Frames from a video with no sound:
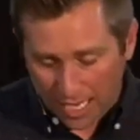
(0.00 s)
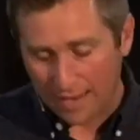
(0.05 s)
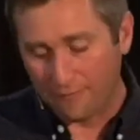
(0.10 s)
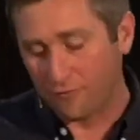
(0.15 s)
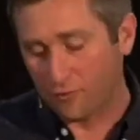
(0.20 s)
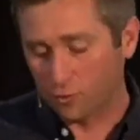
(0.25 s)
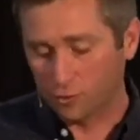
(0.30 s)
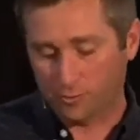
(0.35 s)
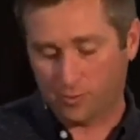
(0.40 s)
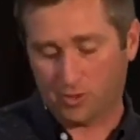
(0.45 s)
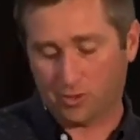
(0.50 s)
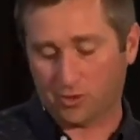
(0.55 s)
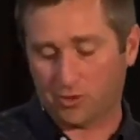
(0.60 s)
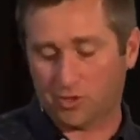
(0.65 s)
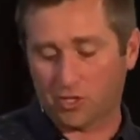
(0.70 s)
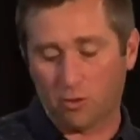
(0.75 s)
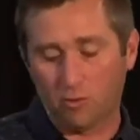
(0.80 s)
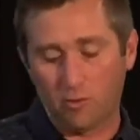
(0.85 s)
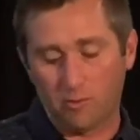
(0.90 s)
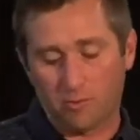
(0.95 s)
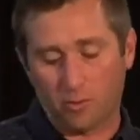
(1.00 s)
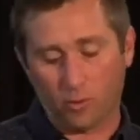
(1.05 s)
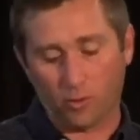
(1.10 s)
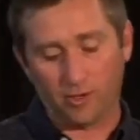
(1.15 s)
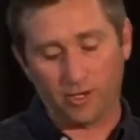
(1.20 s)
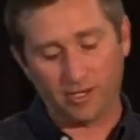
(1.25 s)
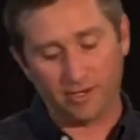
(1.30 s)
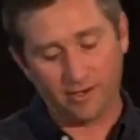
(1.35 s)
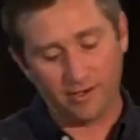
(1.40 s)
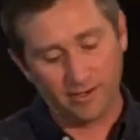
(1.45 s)
life groups are so
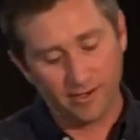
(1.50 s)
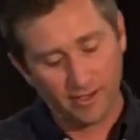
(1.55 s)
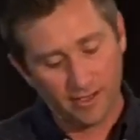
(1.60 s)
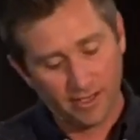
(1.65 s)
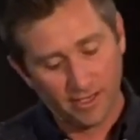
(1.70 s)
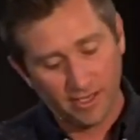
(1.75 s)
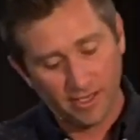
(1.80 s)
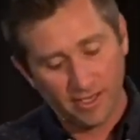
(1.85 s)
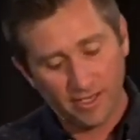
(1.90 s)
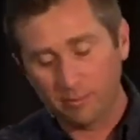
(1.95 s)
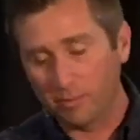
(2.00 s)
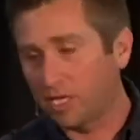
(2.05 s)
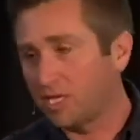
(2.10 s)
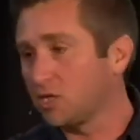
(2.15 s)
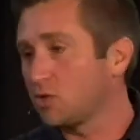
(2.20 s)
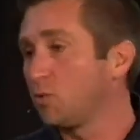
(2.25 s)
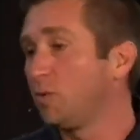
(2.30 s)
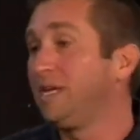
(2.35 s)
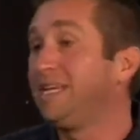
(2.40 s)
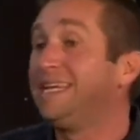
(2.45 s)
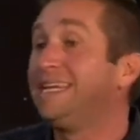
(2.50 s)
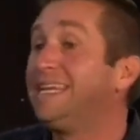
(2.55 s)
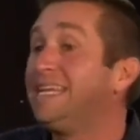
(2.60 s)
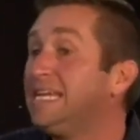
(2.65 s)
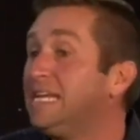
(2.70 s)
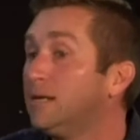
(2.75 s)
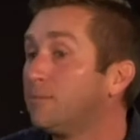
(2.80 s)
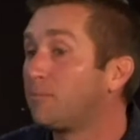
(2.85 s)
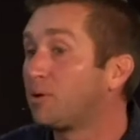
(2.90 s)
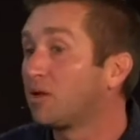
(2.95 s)
important. Because we
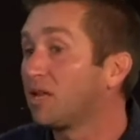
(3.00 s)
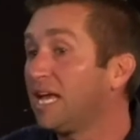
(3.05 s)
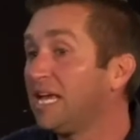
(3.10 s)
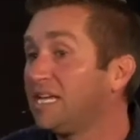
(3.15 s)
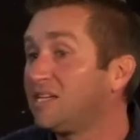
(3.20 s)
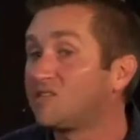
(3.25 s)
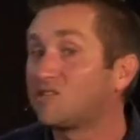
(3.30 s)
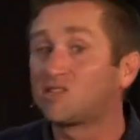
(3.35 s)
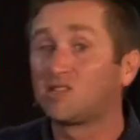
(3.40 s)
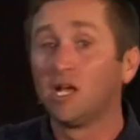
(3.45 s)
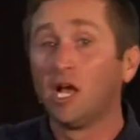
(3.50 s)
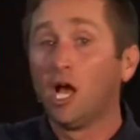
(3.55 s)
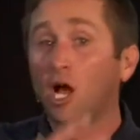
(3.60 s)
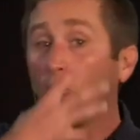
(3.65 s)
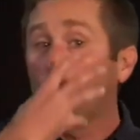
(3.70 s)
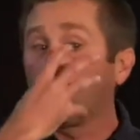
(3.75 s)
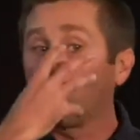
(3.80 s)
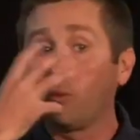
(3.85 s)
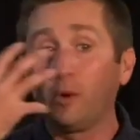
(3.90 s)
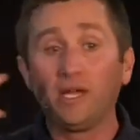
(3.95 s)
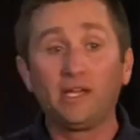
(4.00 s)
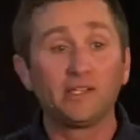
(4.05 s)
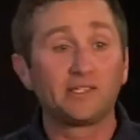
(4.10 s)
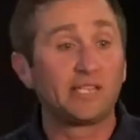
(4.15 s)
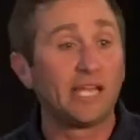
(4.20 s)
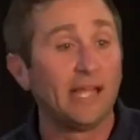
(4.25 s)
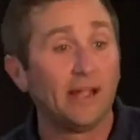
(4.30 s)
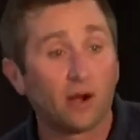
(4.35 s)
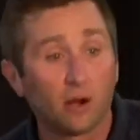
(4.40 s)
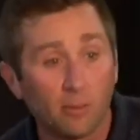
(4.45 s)
need a place where we can
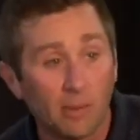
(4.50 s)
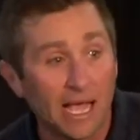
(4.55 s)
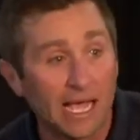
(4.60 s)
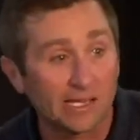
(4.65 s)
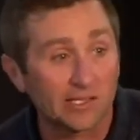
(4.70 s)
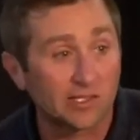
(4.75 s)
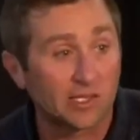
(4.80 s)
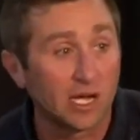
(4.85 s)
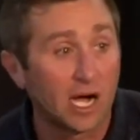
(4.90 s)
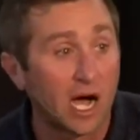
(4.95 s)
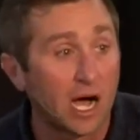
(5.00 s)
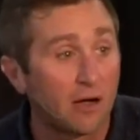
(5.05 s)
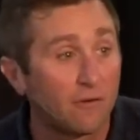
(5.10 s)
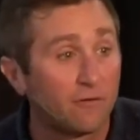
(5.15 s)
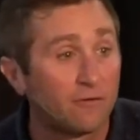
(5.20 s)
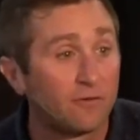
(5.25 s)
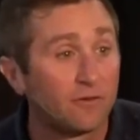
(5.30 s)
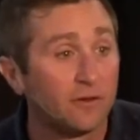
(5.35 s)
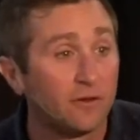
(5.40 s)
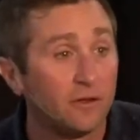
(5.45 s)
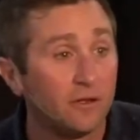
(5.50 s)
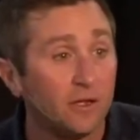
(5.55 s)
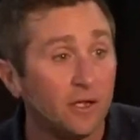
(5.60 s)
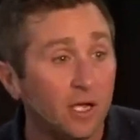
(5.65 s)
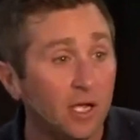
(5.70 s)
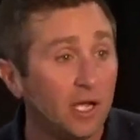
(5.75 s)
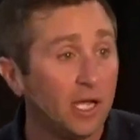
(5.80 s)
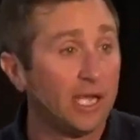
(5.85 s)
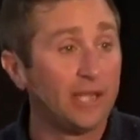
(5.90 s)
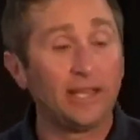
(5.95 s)
take our mask off.
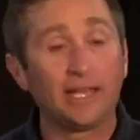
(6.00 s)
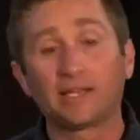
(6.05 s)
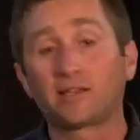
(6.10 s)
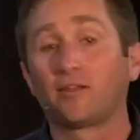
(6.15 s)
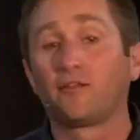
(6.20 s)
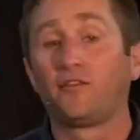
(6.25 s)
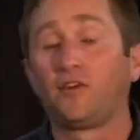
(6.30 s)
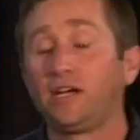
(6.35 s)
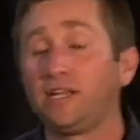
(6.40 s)
And that's a